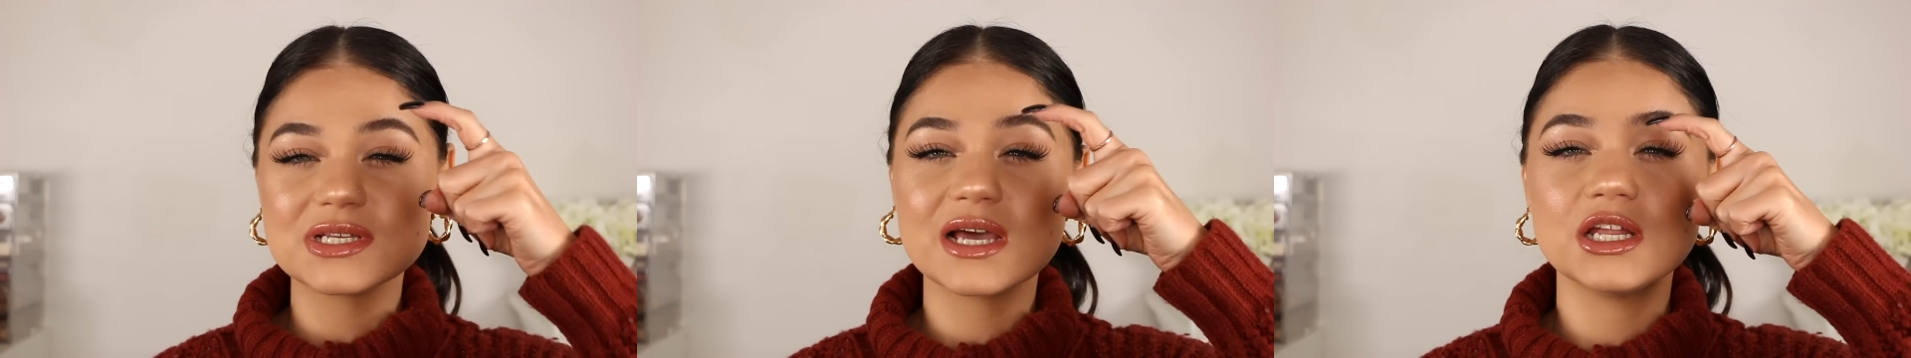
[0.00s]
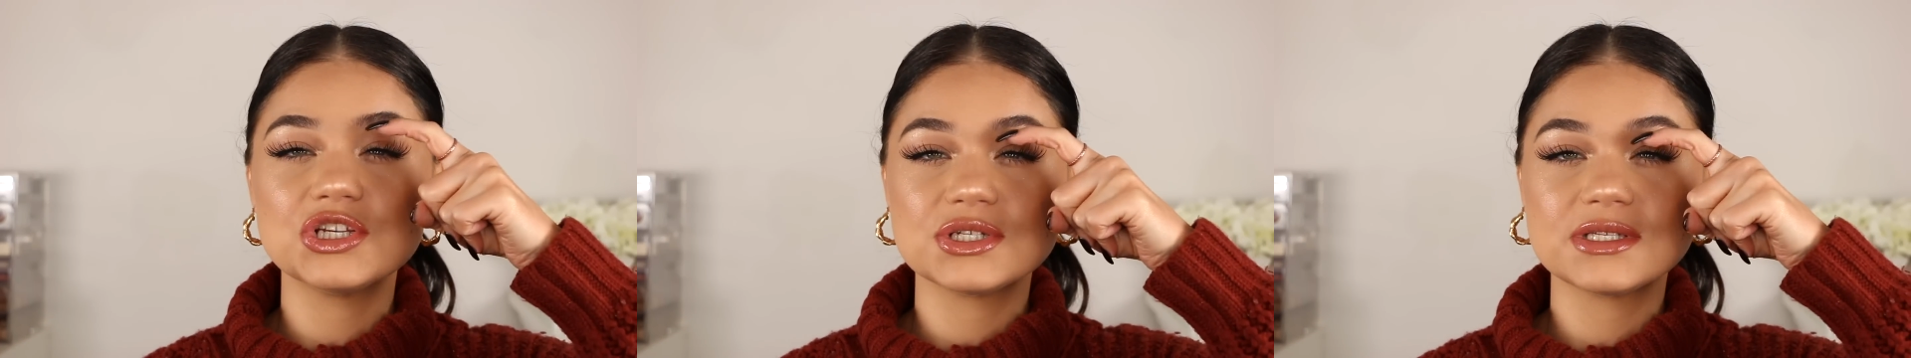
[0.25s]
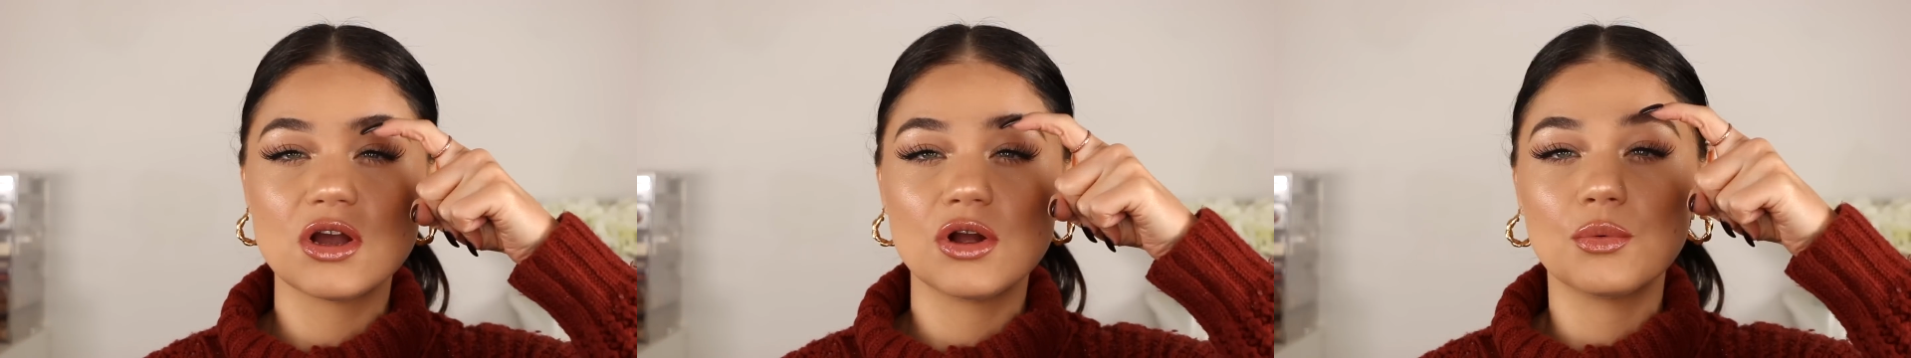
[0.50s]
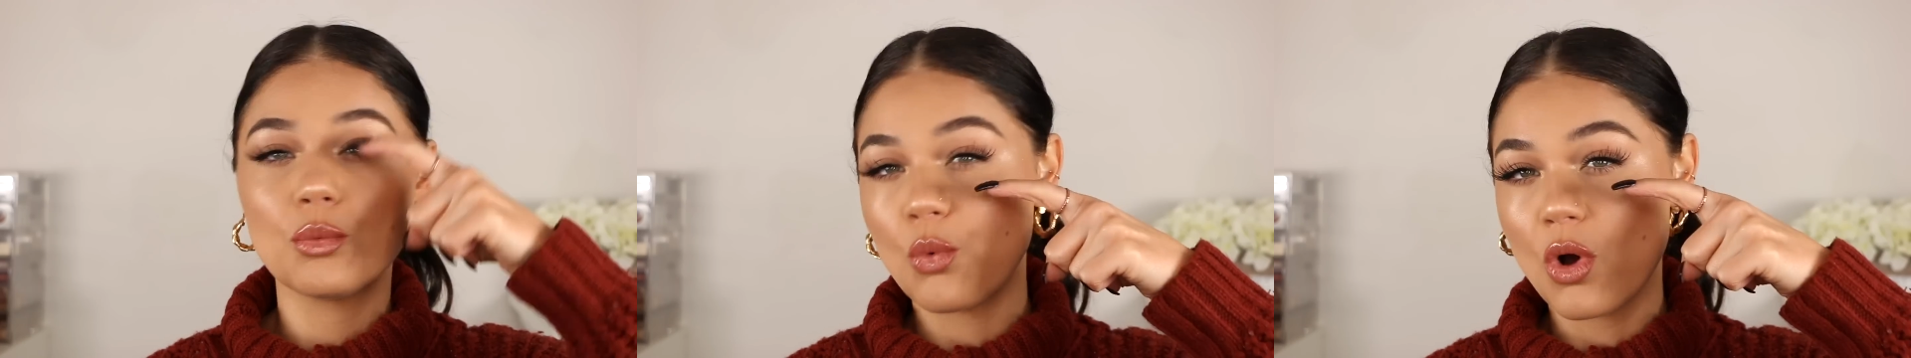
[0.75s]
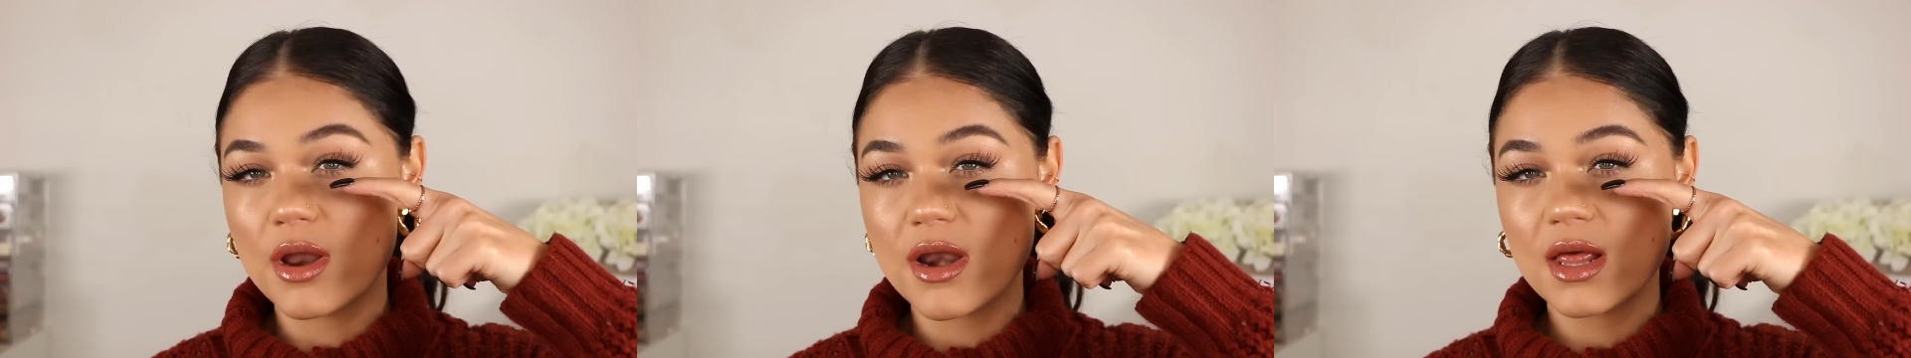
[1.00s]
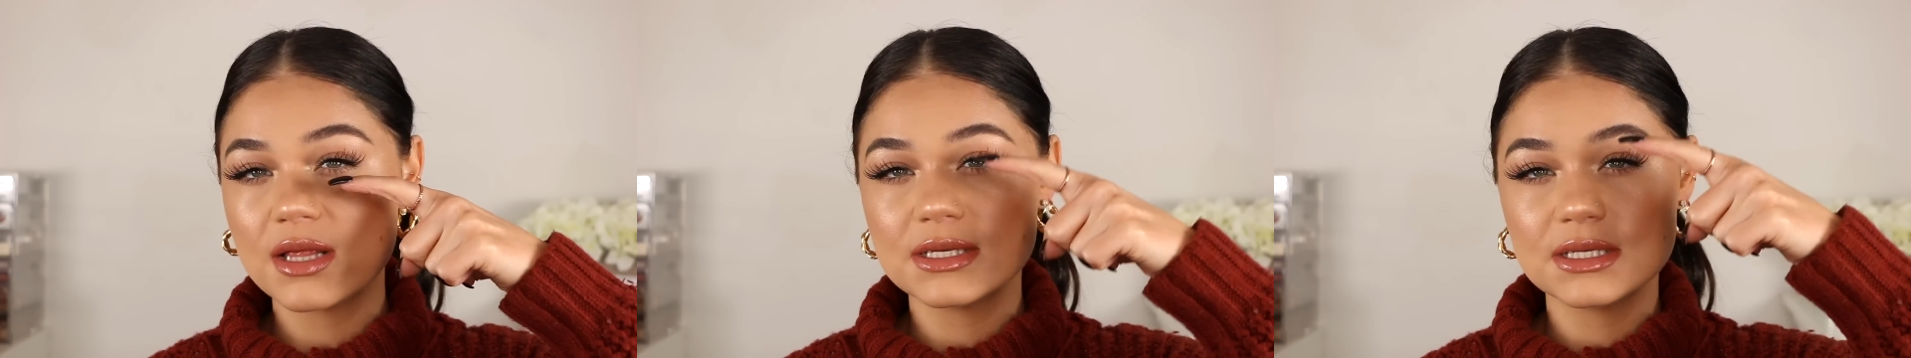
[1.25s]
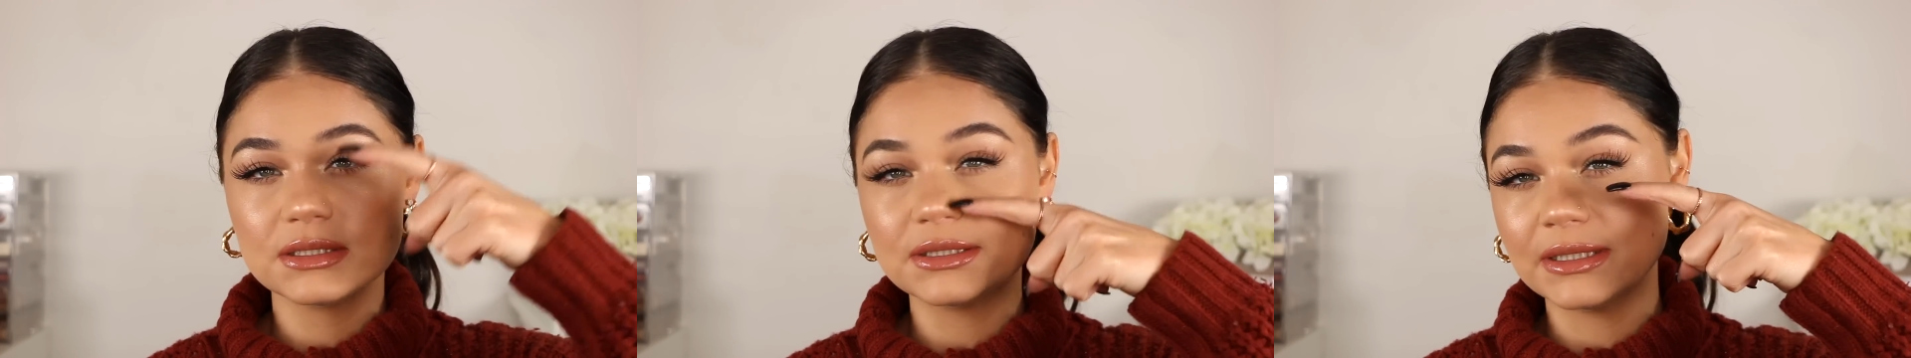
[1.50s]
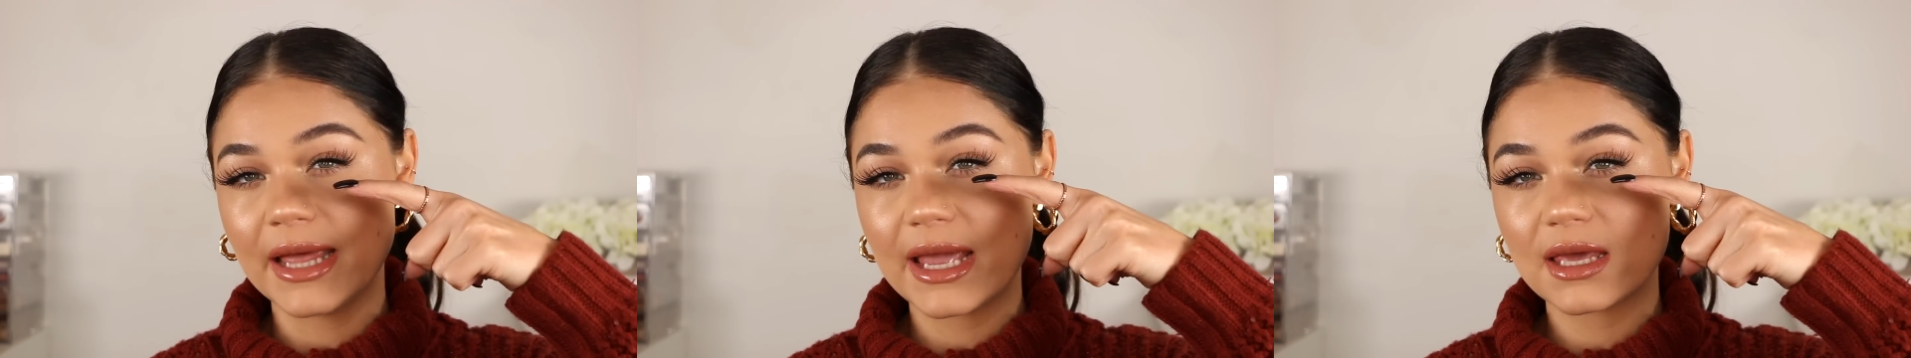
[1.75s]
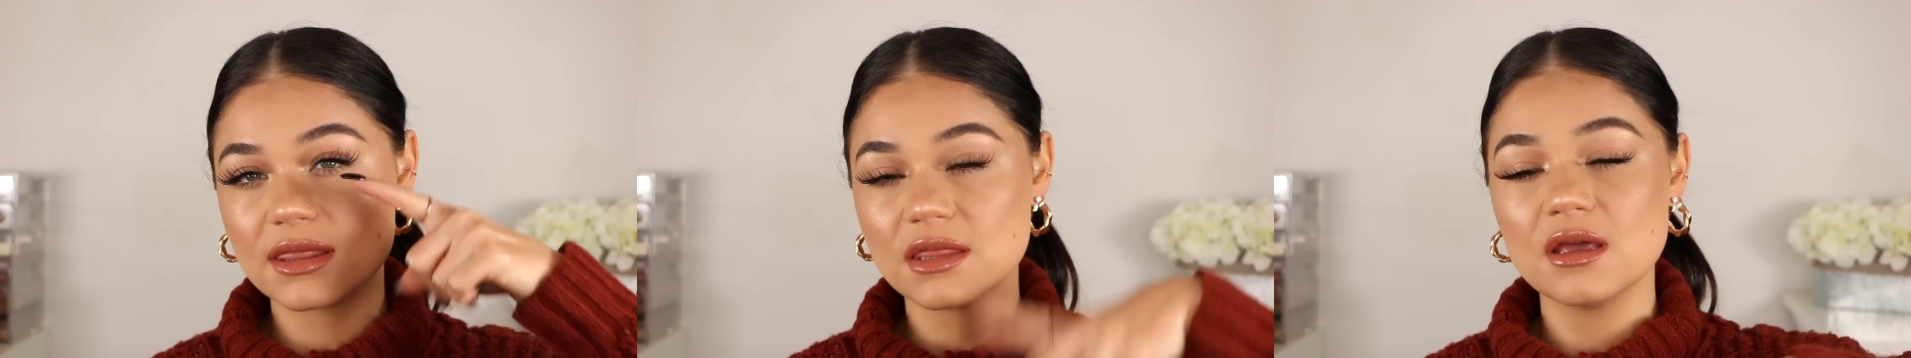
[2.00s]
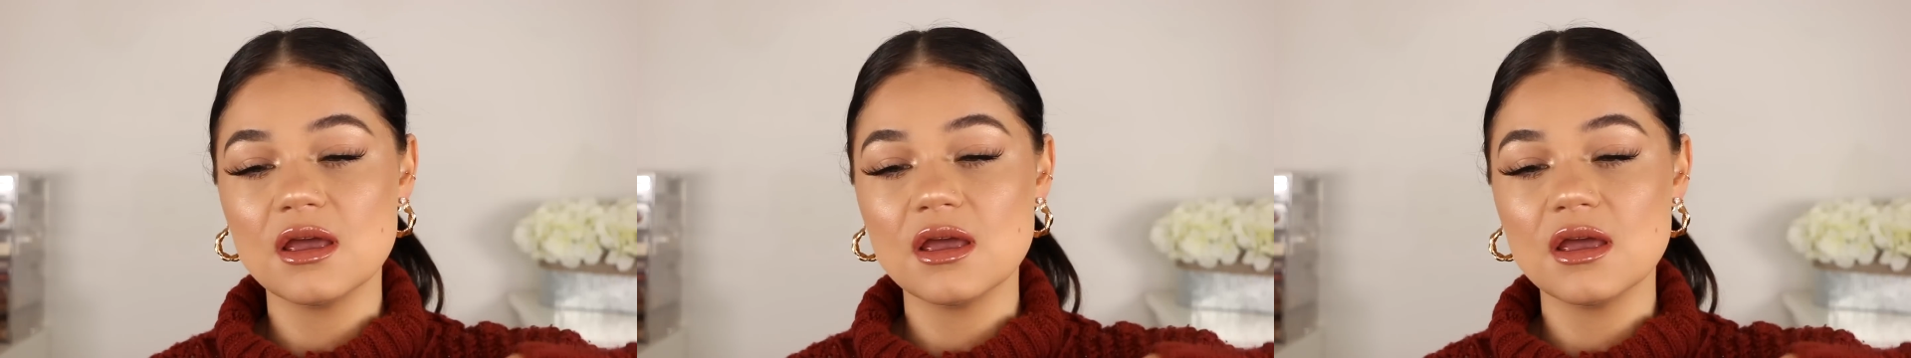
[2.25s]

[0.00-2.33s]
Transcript: kind of just are one length